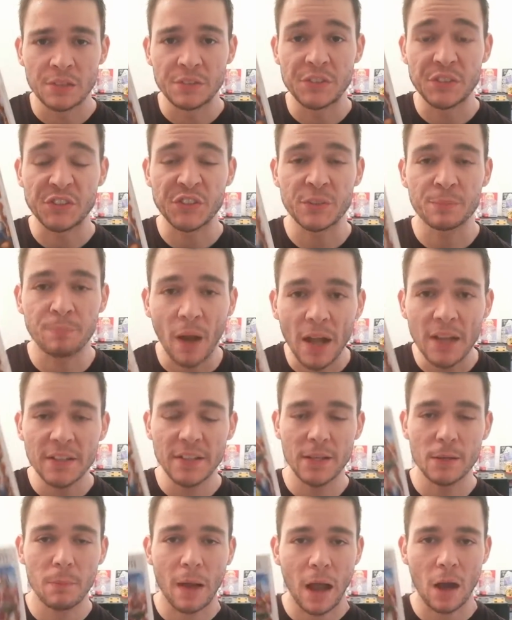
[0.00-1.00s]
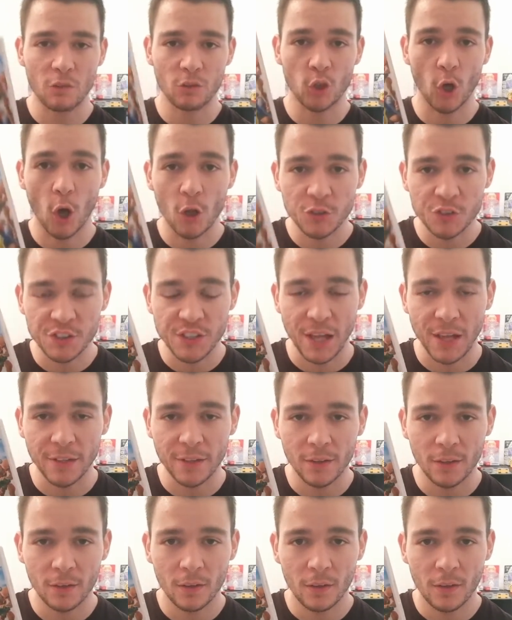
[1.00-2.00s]
Despite the amount of
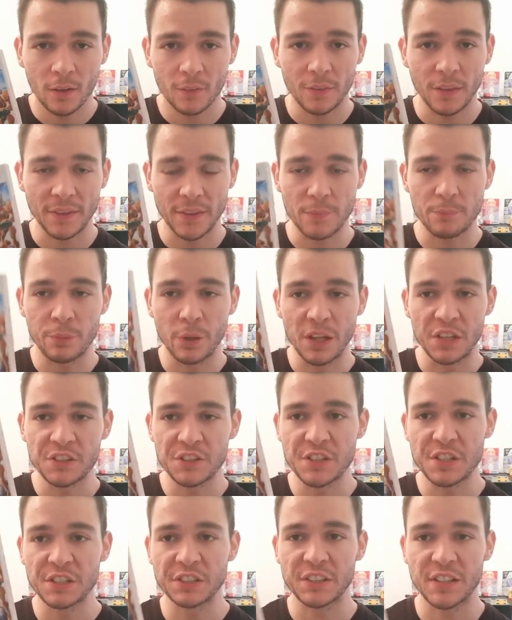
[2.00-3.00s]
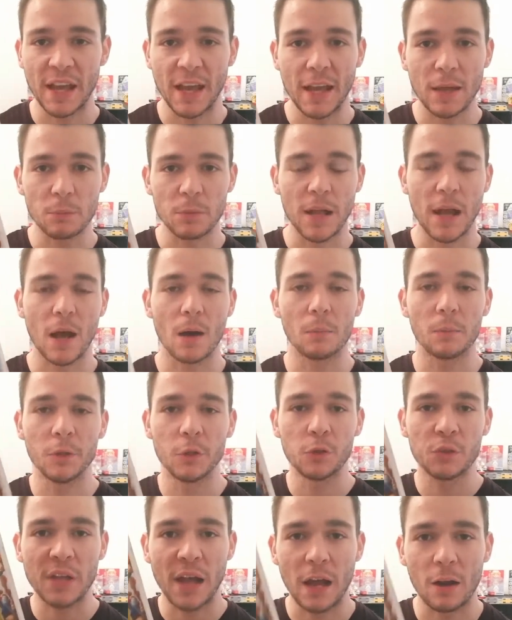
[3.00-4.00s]
content that they put into this game and how many
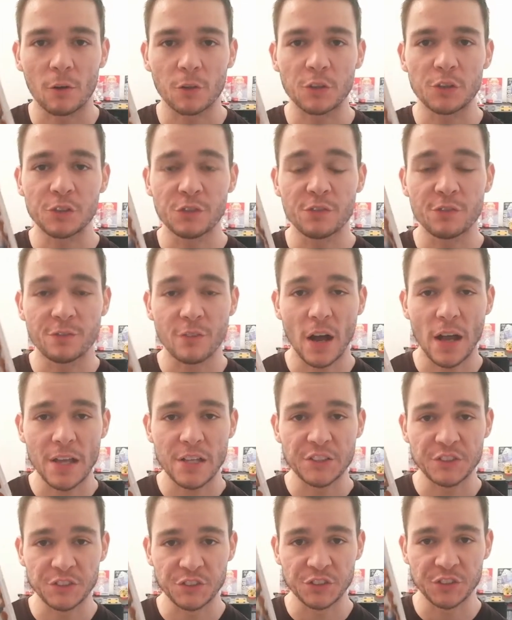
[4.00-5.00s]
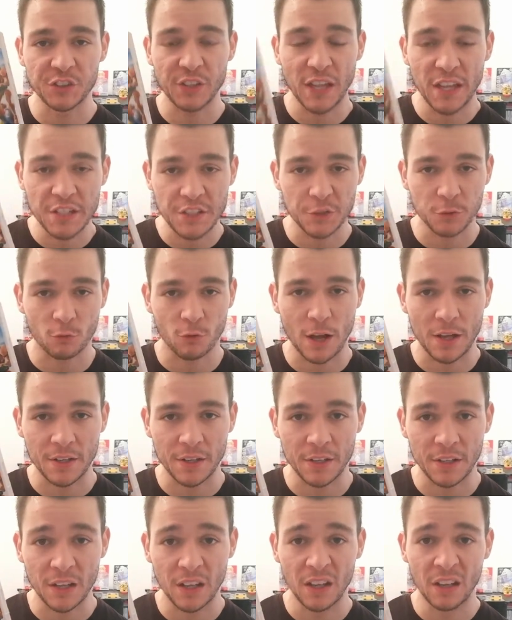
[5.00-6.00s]
new characters and fighters and stages were
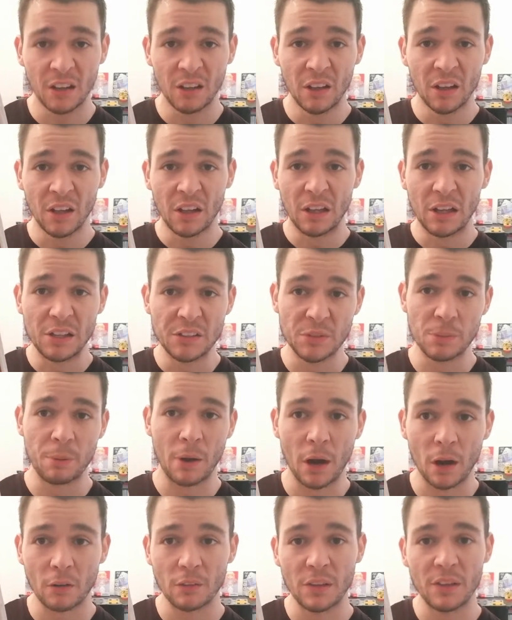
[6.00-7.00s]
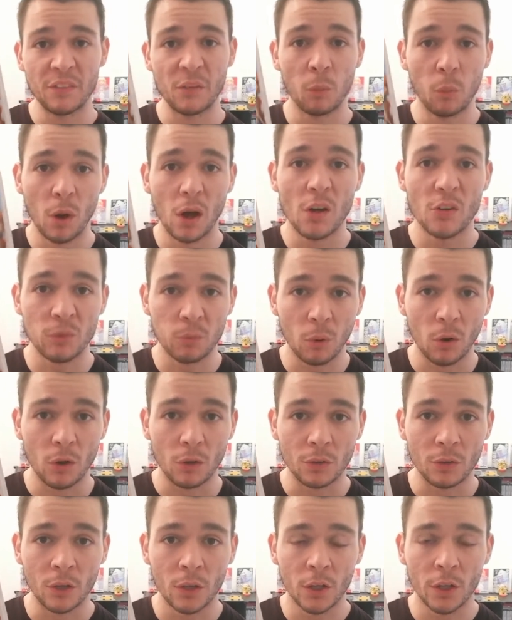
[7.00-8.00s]
added, it's apparently the worst
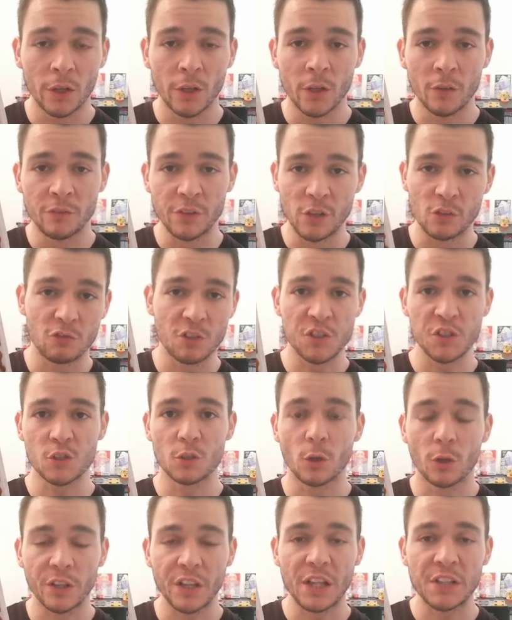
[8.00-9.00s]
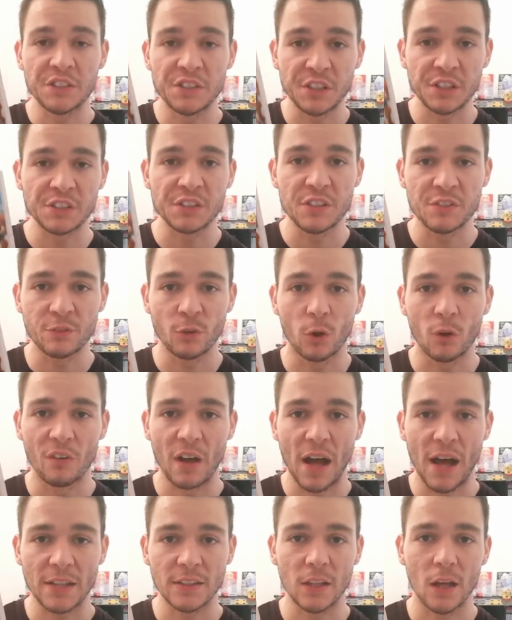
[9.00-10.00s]
one. The original on the N64 that
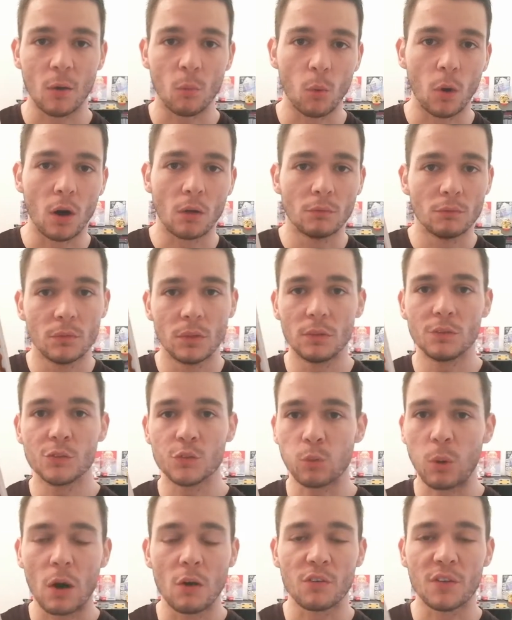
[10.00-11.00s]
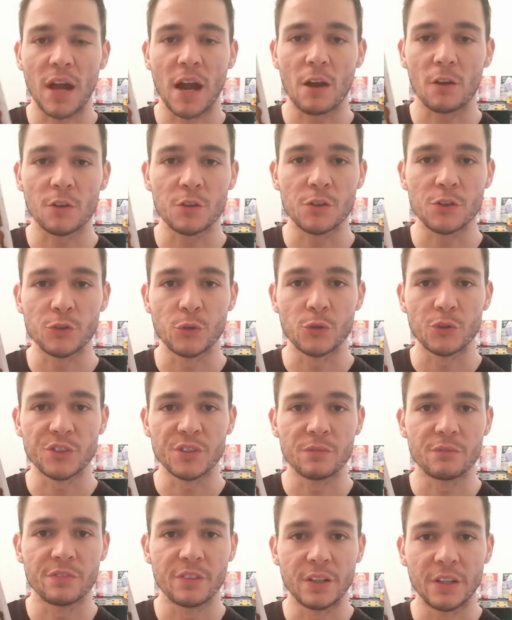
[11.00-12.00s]
had like what, 12 characters or
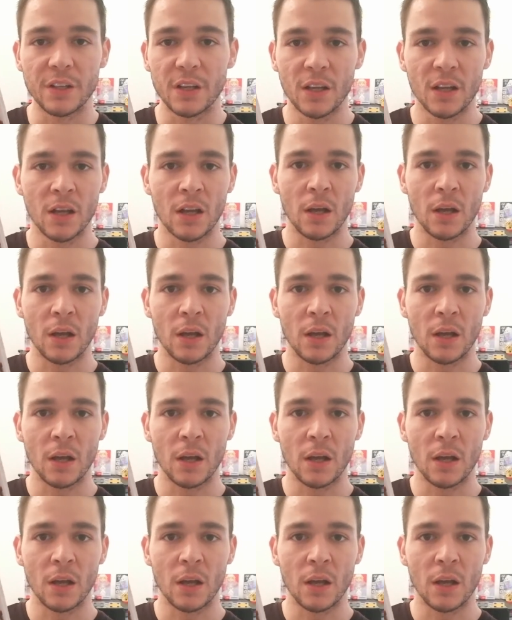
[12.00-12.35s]
something,